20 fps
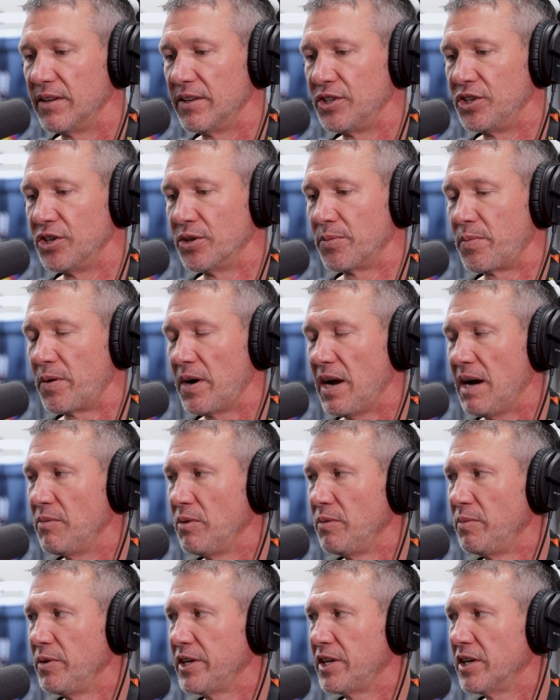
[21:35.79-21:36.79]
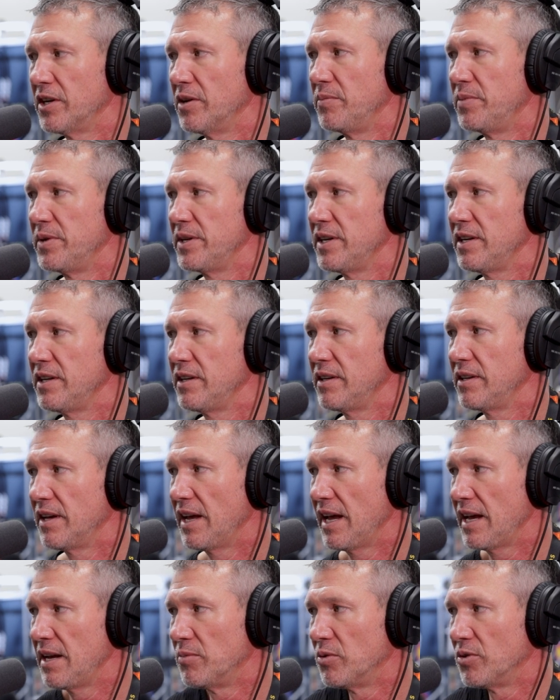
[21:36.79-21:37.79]
you're probably going to be
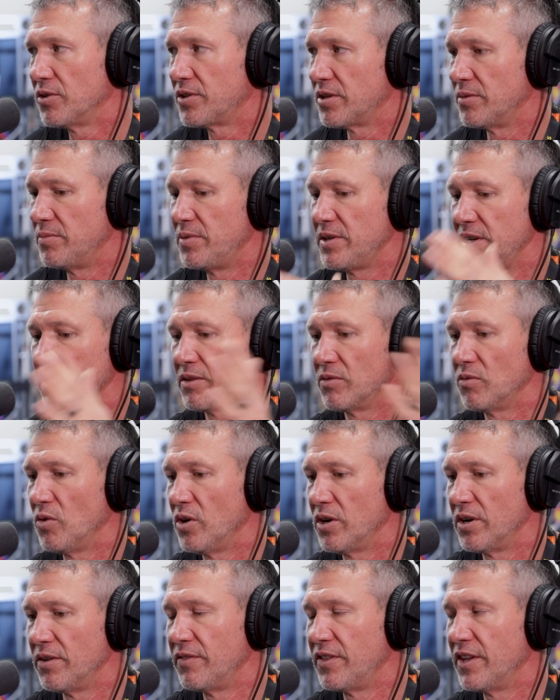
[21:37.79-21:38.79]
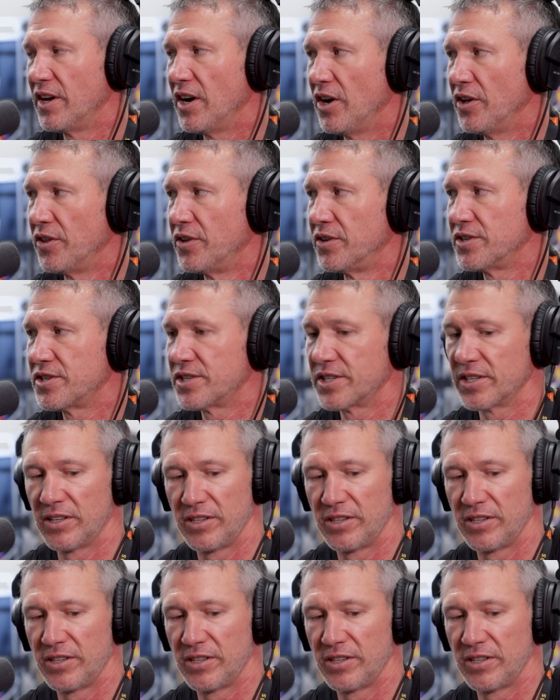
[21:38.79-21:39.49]
able to be in one of the other,